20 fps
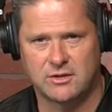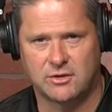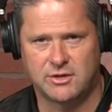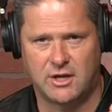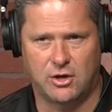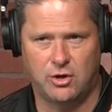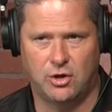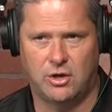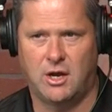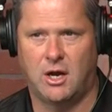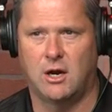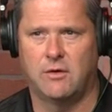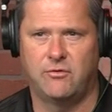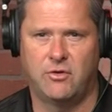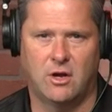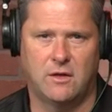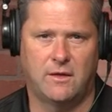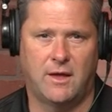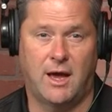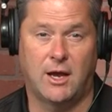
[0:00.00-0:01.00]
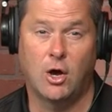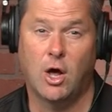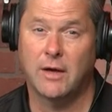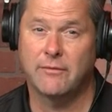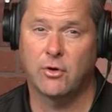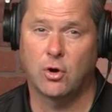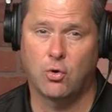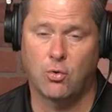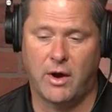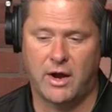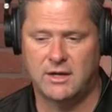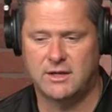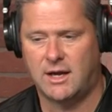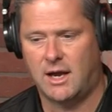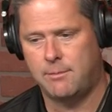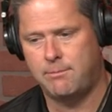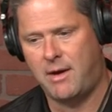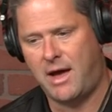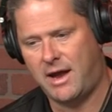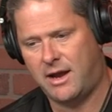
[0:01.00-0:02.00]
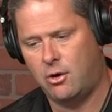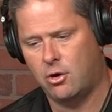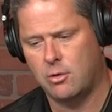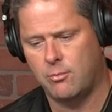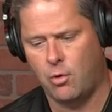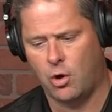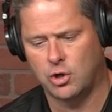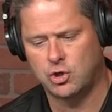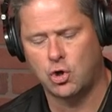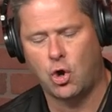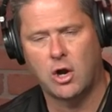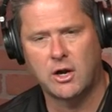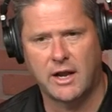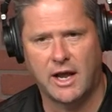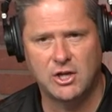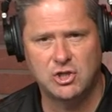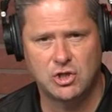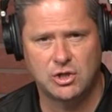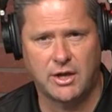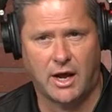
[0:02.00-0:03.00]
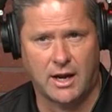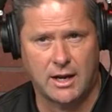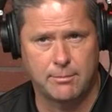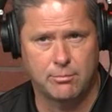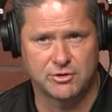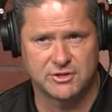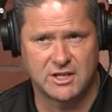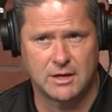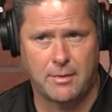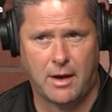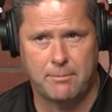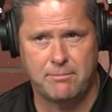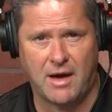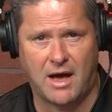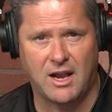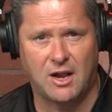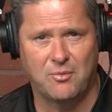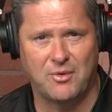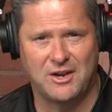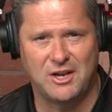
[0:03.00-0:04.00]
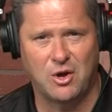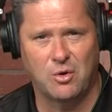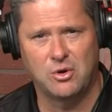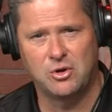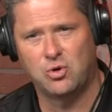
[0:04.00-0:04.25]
They'll take good care of you on that. You'll have a great day. Back here tomorrow, Dog Nation Daily, presented by Pella Window and